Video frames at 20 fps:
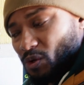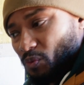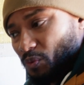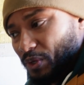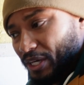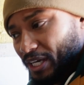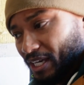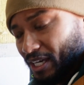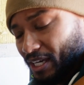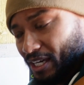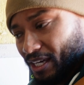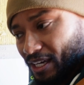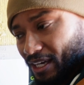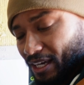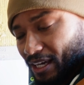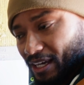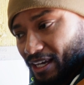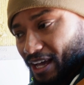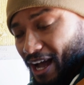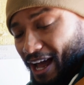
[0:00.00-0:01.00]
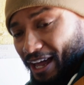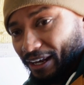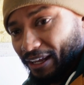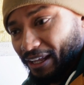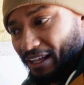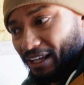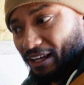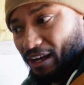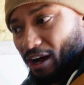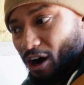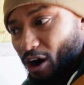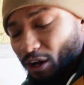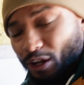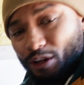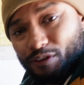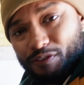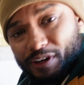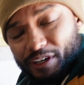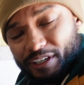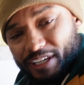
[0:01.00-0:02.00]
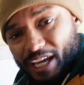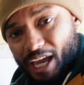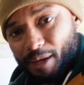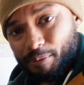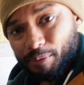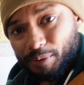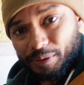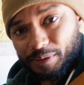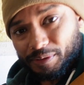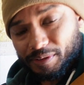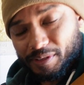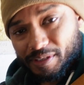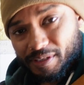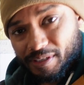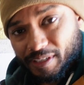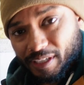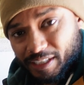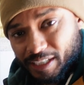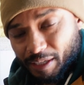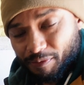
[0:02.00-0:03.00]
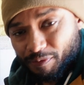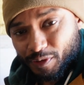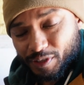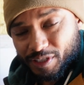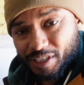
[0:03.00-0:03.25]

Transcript: We got all of our cables, except for